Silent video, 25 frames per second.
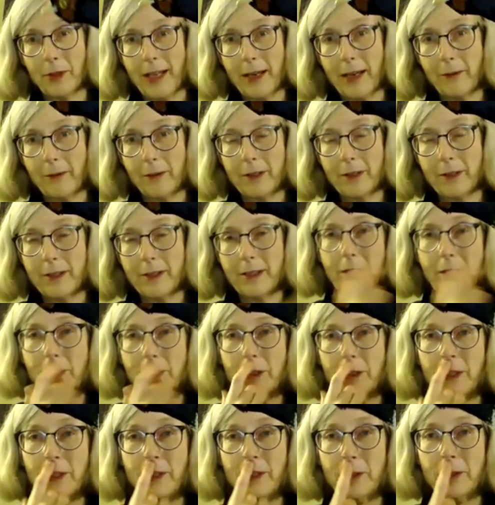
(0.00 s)
that was
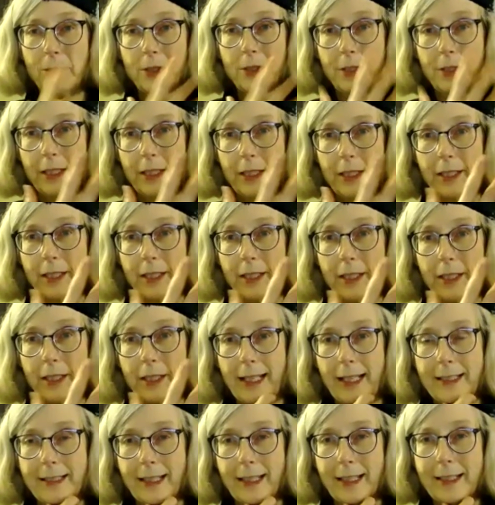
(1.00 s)
introduced to the
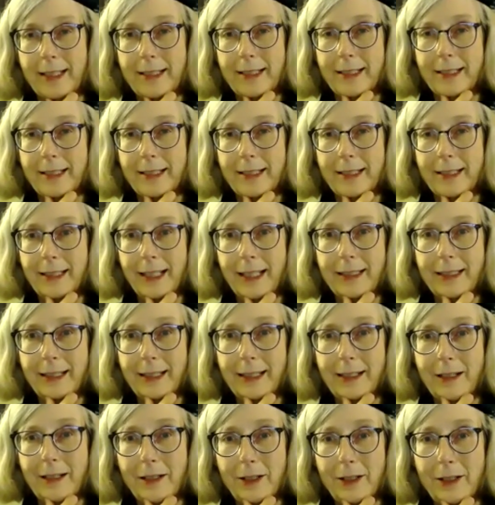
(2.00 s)
United States in the
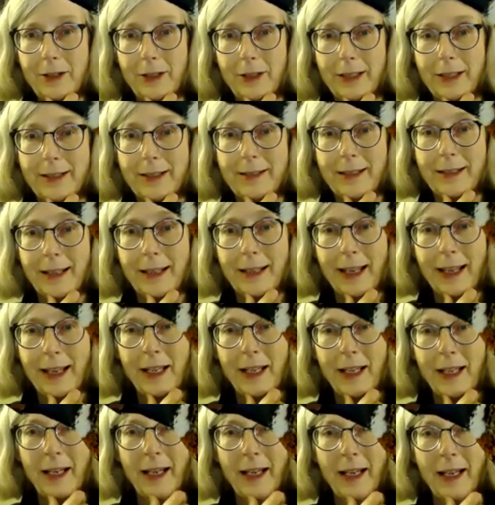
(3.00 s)
1800s.
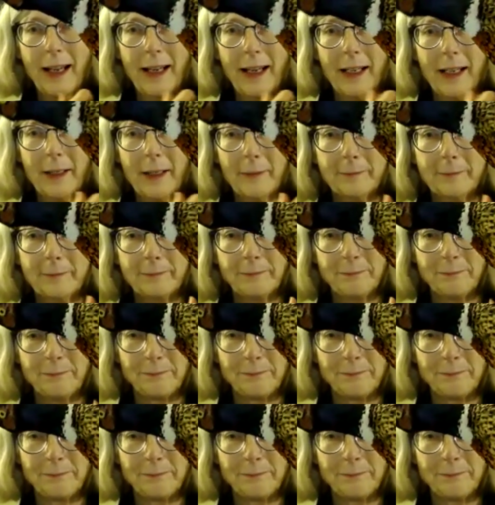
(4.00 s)
Um,